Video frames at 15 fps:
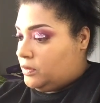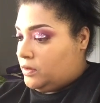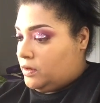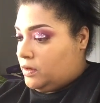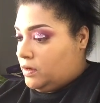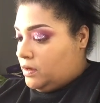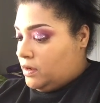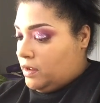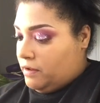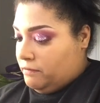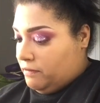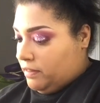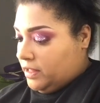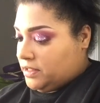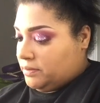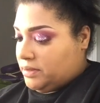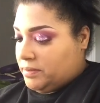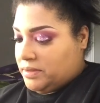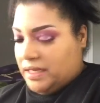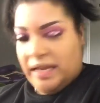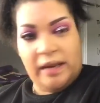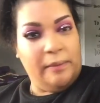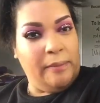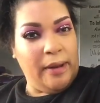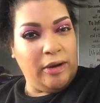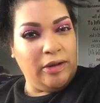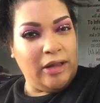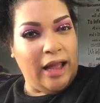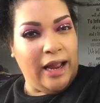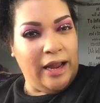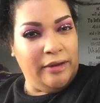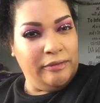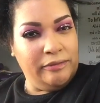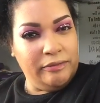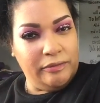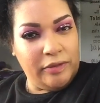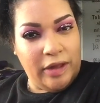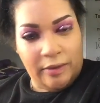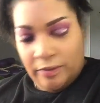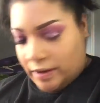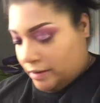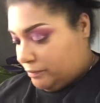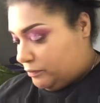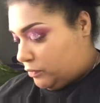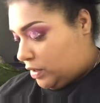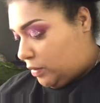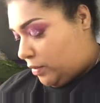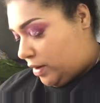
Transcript: I feel like sometimes I get a better line that way when I